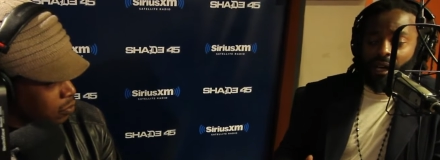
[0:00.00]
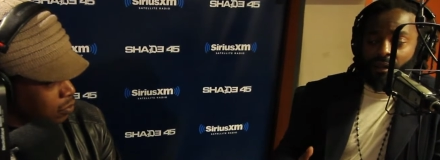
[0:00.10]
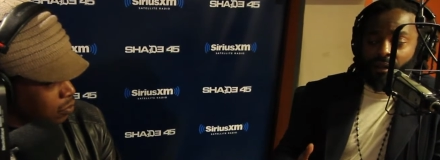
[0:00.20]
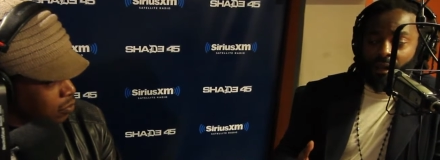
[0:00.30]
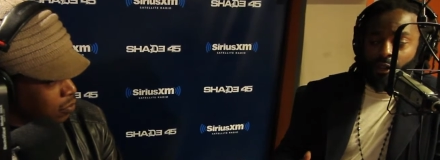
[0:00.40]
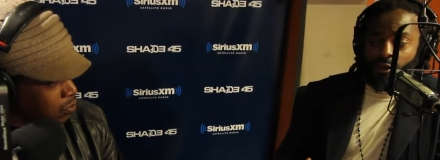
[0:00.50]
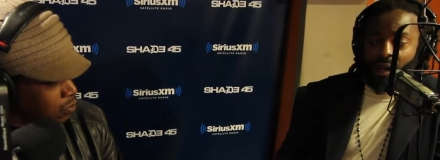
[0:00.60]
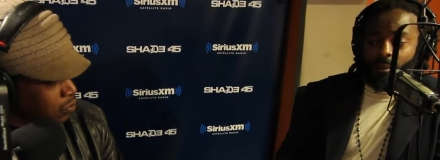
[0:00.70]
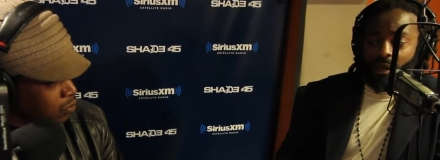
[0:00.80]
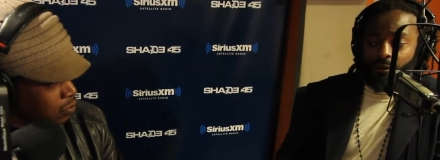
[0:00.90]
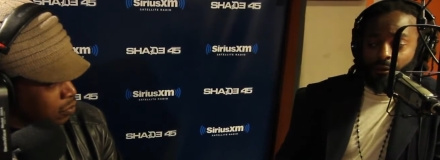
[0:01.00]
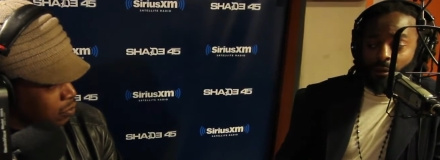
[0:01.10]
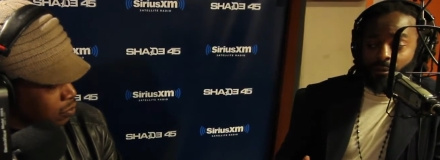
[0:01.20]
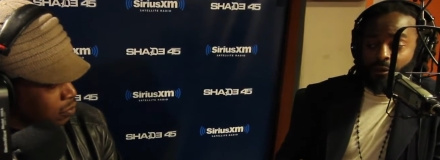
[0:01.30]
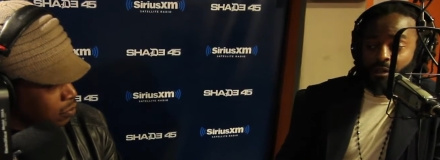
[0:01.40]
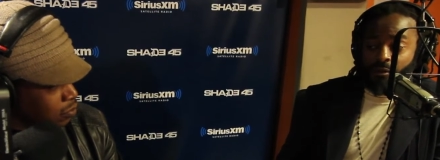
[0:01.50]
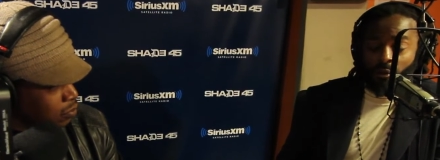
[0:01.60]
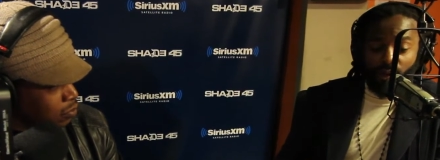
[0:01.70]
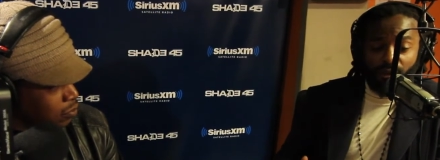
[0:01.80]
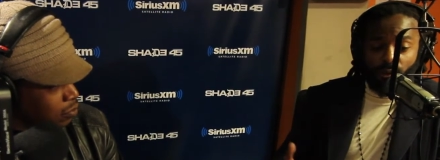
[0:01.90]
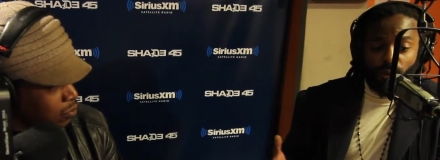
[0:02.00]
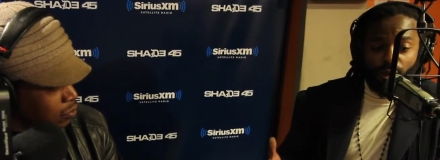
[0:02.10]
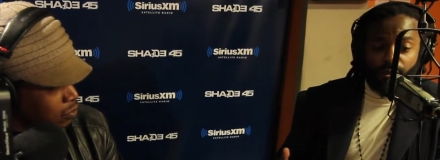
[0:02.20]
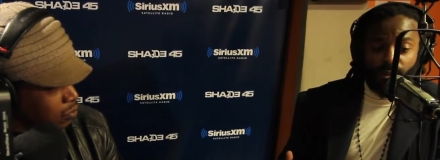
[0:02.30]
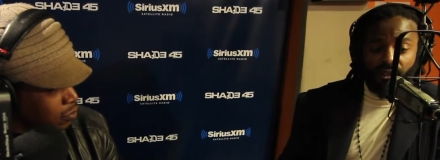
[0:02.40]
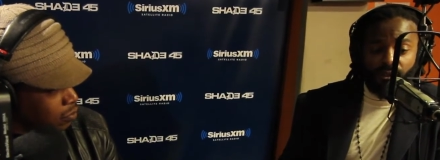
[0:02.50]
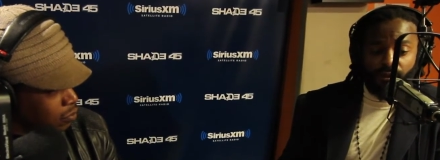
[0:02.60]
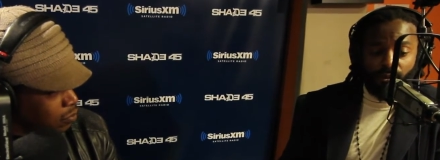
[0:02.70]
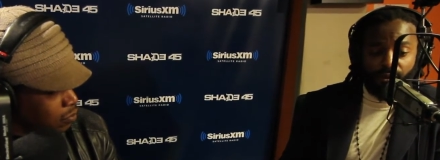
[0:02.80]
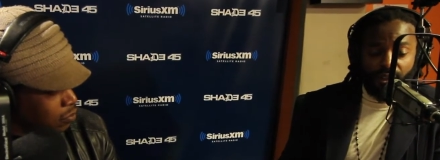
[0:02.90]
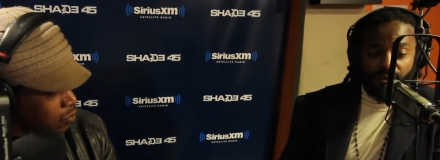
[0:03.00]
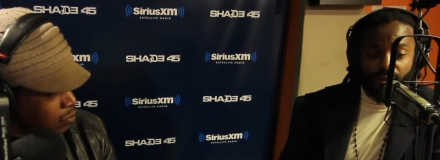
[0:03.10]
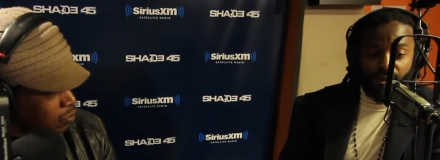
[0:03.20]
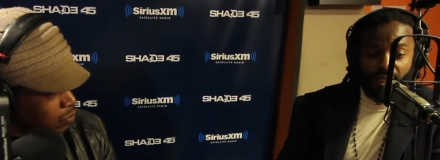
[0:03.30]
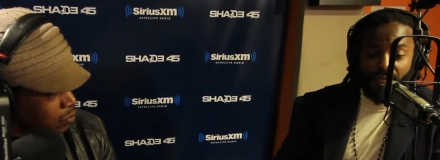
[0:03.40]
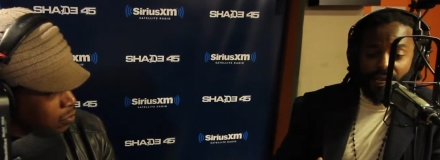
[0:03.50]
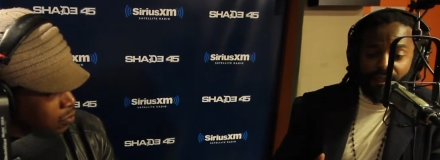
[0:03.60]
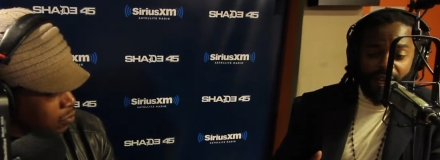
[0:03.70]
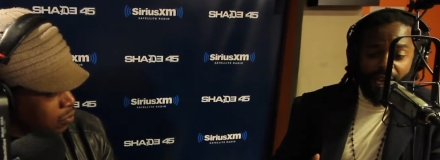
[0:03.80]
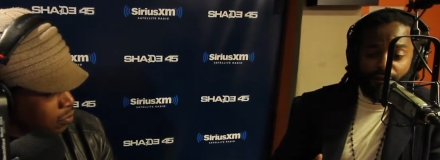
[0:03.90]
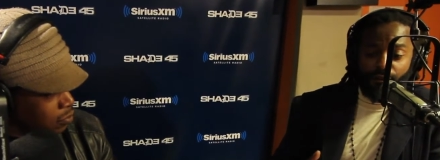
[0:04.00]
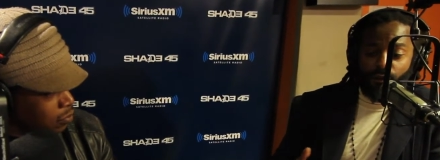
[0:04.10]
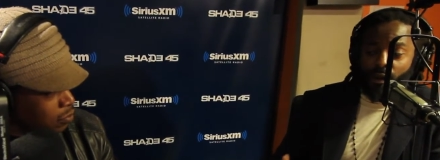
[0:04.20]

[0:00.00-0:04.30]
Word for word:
Speaker 1: at the Tribeca Film Festival, one of the world's biggest film festivals, and to have 4